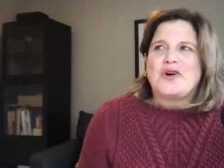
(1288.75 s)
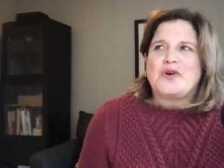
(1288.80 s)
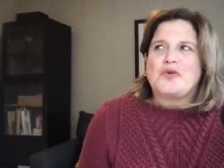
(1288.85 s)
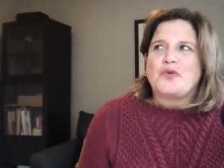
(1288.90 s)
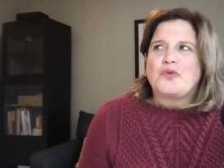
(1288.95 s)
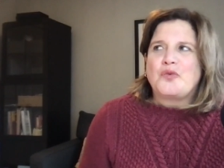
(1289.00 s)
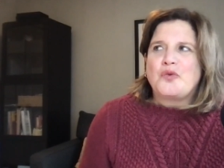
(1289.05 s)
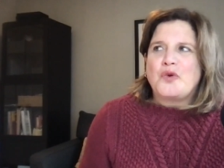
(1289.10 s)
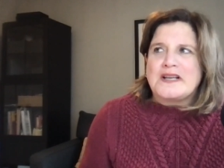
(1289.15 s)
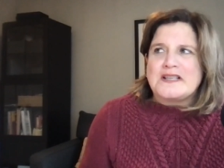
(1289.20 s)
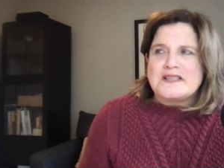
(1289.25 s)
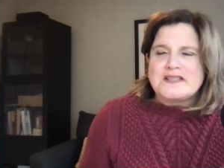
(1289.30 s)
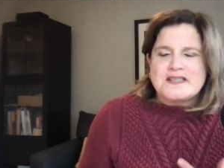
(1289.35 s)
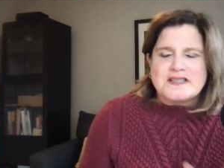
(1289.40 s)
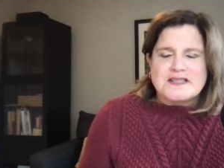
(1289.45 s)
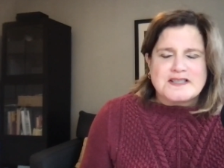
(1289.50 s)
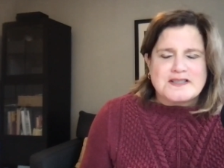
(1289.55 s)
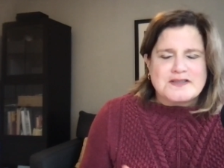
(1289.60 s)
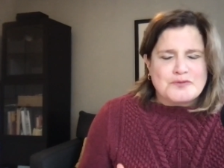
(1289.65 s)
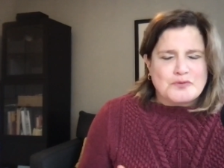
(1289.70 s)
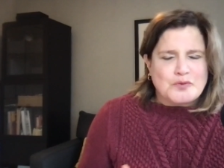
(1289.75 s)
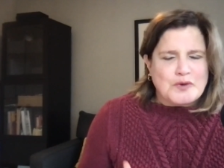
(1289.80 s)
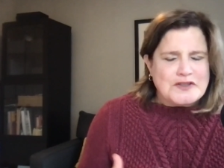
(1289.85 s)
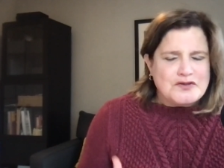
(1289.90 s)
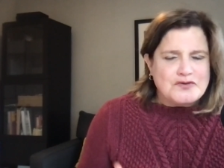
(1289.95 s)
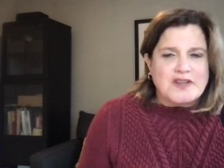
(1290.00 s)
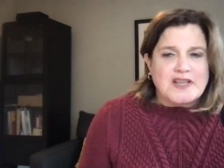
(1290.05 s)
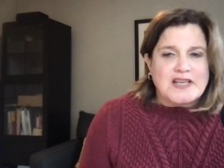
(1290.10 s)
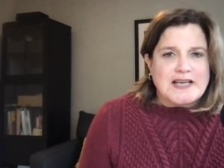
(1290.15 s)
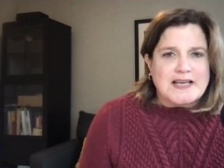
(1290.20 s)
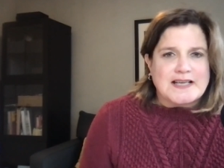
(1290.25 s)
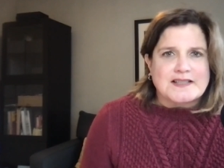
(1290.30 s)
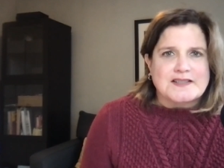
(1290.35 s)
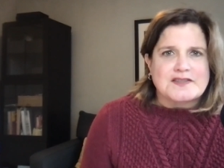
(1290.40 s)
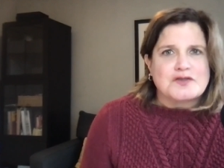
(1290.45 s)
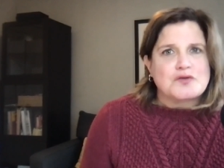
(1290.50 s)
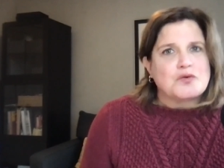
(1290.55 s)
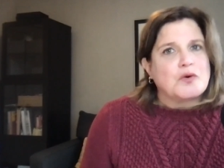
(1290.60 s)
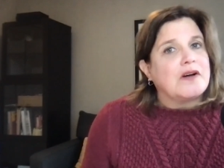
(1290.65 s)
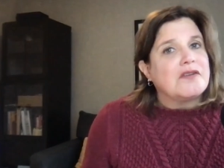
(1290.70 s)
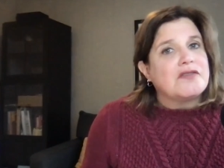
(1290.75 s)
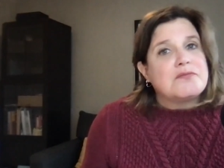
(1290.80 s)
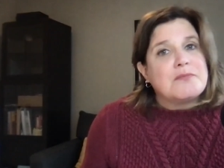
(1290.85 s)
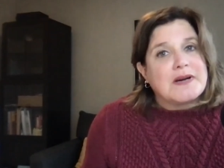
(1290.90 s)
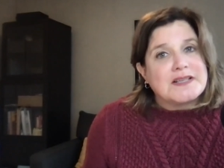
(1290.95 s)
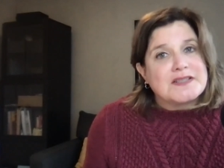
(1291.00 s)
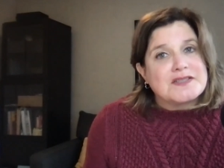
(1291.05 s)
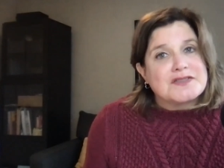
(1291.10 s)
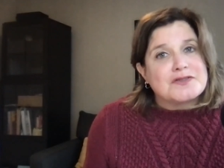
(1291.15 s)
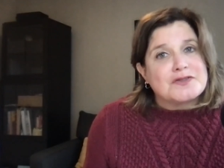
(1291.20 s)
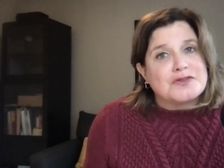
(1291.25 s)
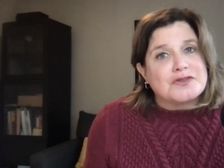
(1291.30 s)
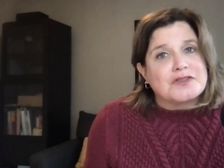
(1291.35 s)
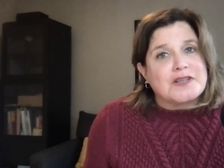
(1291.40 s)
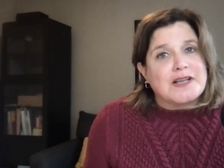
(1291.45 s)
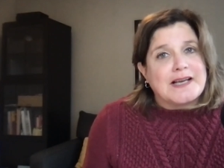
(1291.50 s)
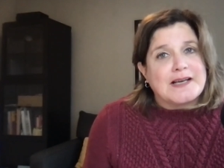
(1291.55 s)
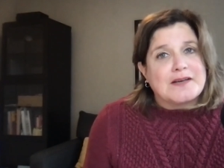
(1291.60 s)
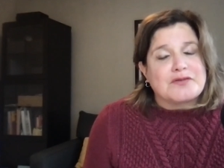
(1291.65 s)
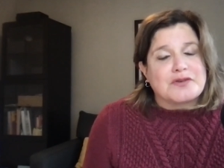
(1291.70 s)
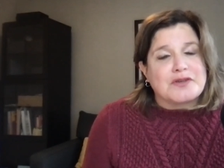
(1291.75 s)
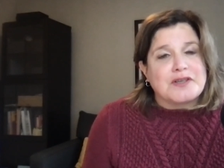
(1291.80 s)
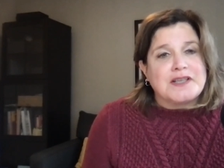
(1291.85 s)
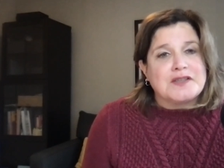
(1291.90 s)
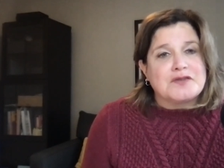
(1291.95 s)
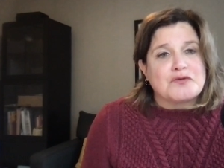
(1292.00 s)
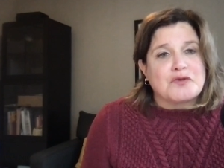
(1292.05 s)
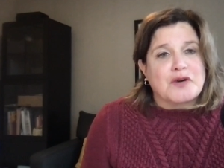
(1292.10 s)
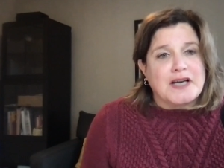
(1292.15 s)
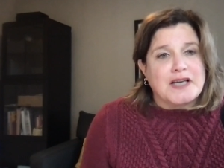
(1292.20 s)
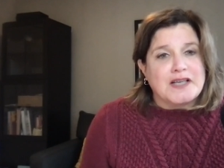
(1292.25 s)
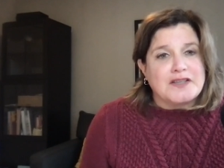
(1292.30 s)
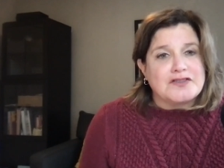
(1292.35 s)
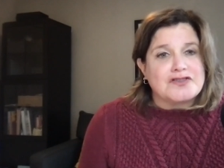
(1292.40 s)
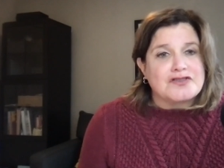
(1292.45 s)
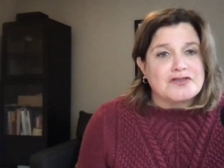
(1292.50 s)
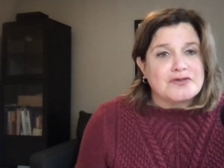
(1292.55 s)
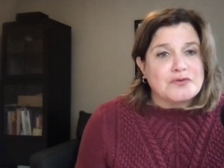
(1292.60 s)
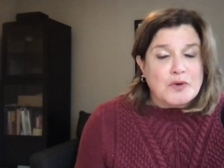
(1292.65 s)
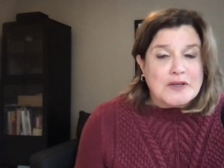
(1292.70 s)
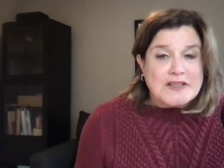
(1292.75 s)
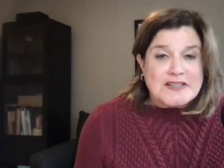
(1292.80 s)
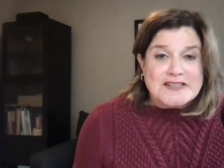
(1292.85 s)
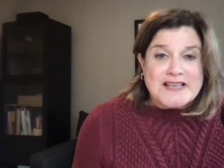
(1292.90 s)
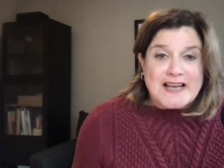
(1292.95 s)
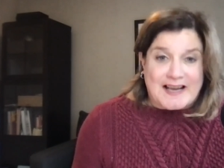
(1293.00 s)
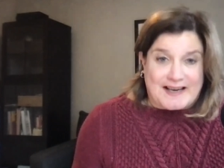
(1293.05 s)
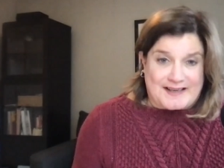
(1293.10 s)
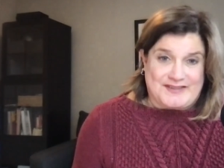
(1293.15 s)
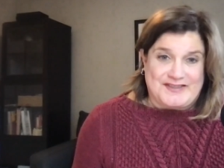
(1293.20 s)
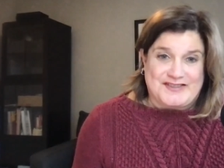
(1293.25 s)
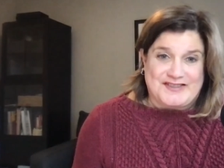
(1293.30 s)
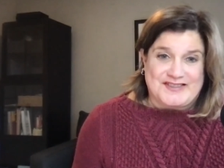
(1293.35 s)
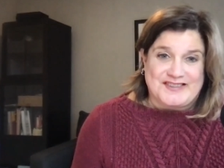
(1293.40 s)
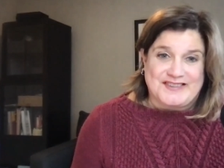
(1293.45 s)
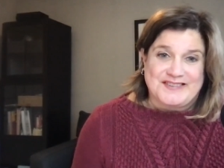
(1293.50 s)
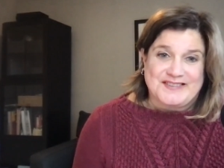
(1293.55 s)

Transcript: What do the next 12 months look like for InRange? What's next?